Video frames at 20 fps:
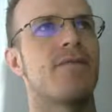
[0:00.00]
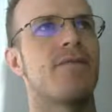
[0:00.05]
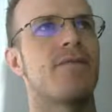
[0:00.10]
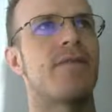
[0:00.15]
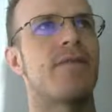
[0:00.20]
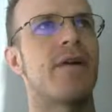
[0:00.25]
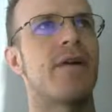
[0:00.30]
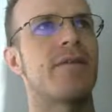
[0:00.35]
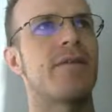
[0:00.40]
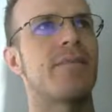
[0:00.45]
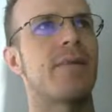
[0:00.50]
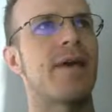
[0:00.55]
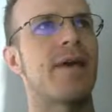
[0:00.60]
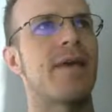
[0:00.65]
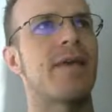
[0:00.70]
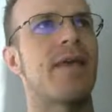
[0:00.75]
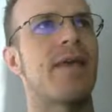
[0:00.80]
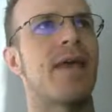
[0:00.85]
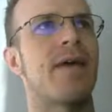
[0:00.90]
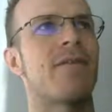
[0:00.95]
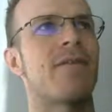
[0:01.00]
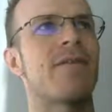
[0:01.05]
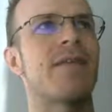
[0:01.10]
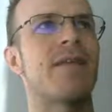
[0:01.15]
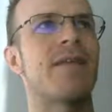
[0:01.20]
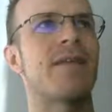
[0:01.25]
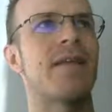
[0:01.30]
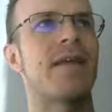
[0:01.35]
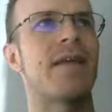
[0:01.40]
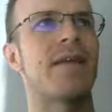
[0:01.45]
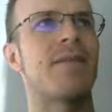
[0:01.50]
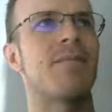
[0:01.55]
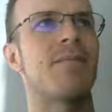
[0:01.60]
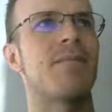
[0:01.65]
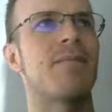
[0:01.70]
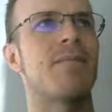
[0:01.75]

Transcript: followed by county name